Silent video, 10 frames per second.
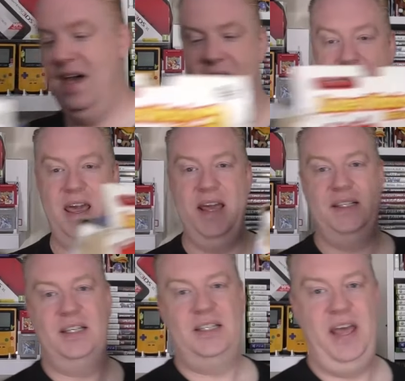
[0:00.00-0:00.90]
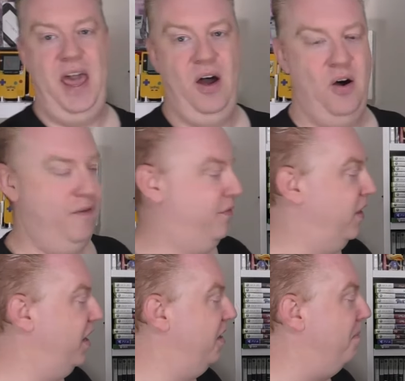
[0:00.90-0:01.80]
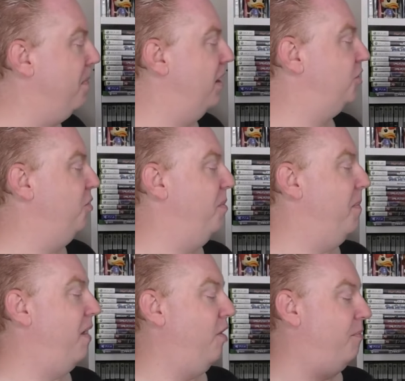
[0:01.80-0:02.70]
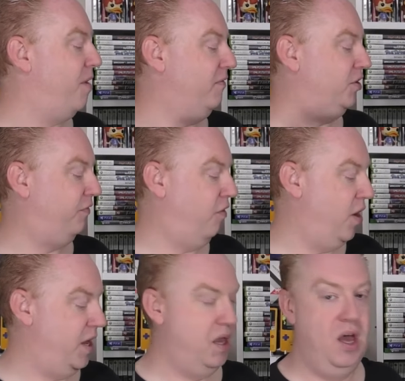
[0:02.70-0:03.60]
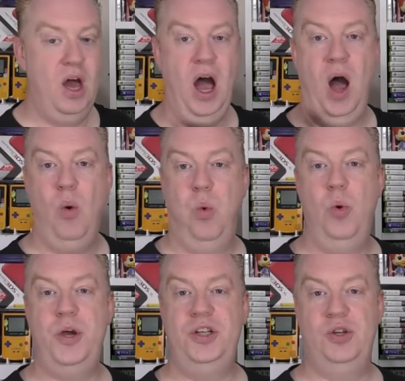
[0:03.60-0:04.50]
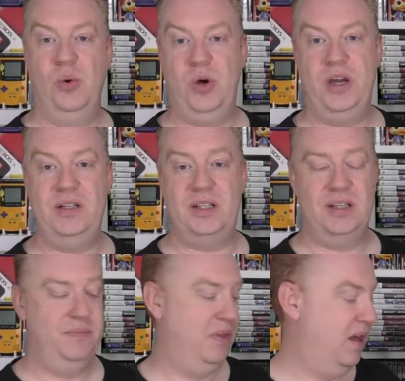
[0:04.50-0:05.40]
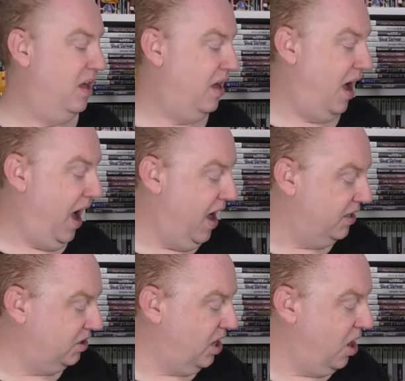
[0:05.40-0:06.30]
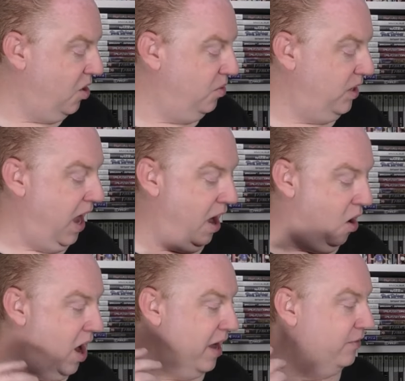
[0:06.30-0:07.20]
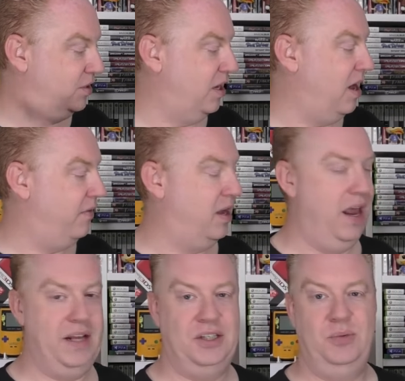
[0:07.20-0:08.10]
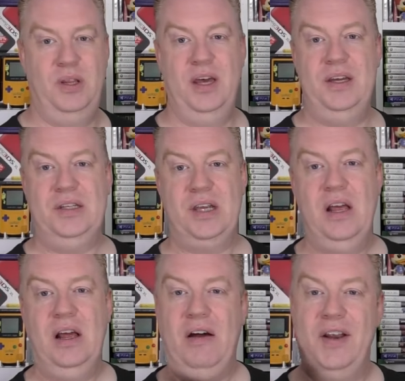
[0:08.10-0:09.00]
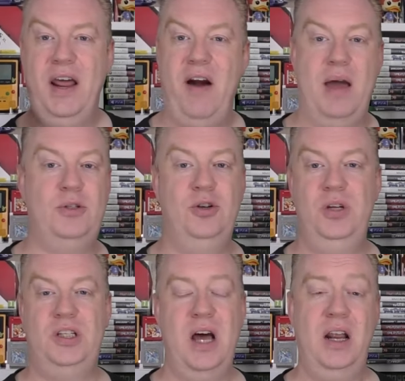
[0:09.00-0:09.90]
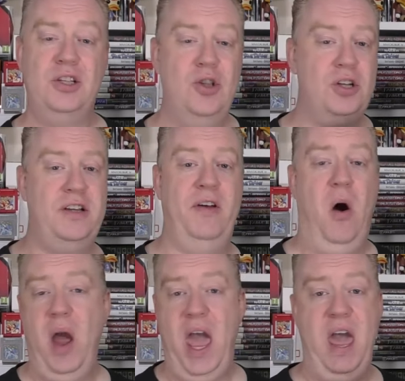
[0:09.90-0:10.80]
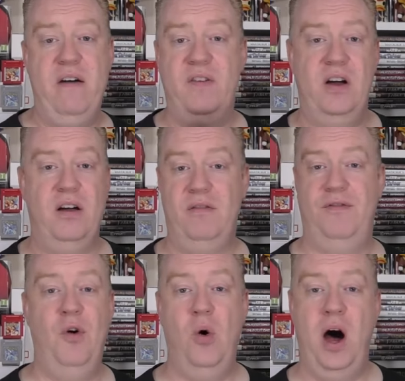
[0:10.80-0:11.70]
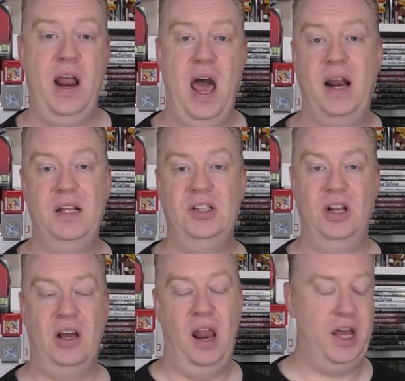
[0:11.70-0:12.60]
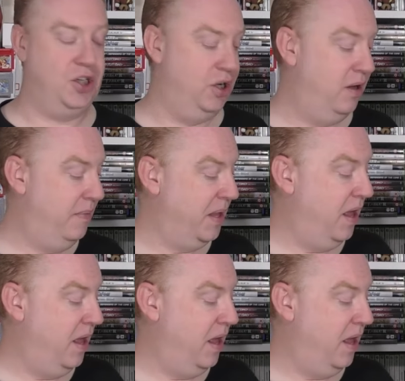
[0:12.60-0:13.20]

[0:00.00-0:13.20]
And it is a set of the Super Mario Brothers 3 walkie-talkies. So yeah, I have seen other collectors with these. I mean, they're absolutely stunning. It's not something I ever thought I'd add into the collection,